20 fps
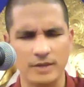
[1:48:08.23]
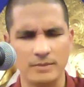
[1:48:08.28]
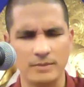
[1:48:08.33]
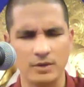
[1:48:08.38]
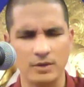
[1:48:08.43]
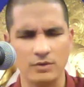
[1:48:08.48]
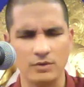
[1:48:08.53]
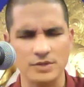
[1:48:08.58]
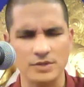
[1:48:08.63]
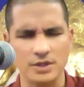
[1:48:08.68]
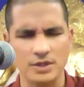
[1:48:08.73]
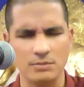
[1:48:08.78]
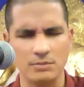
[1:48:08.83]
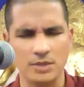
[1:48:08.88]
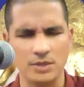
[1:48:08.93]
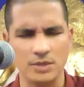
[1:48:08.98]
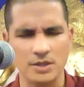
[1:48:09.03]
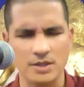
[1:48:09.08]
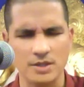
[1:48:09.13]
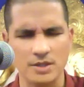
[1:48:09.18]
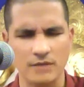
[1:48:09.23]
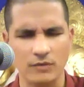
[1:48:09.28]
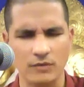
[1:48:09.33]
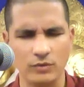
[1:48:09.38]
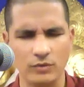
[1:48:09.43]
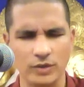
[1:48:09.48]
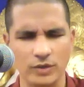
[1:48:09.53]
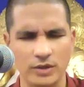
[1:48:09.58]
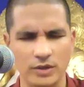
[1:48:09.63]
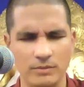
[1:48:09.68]
may all sentient beings have
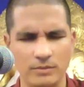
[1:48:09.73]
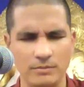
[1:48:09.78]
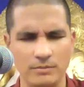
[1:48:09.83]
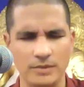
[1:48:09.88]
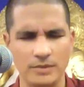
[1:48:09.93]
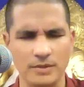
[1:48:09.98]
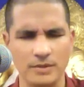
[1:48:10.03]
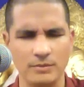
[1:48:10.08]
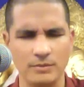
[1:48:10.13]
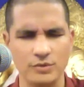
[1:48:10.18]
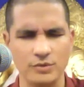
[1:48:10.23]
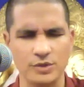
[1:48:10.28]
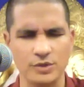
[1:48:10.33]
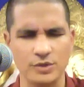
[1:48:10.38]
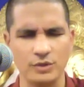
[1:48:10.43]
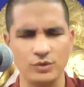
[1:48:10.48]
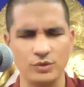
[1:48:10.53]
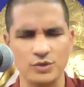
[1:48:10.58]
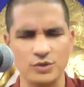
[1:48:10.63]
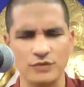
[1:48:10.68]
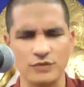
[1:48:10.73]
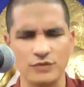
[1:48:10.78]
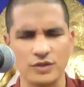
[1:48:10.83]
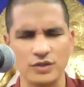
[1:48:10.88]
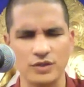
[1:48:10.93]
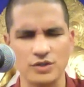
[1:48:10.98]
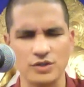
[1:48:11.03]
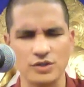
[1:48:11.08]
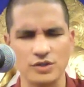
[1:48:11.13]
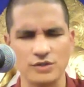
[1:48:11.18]
only the most conducive
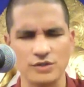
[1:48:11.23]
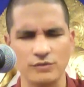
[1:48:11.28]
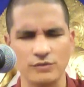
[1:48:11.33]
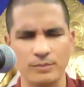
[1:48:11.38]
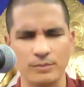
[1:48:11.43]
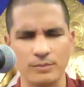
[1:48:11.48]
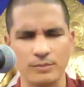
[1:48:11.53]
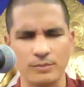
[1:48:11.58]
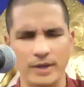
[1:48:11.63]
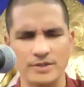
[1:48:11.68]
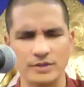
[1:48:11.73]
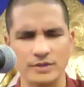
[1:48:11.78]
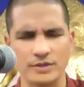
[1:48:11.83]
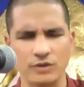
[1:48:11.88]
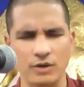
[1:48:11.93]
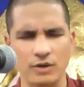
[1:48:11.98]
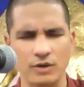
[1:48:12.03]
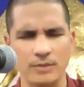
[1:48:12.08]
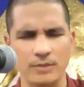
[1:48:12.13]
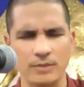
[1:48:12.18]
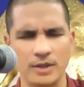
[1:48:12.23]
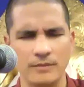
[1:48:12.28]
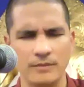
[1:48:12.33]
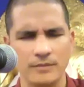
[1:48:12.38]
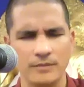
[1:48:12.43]
conditions for practicing Dharma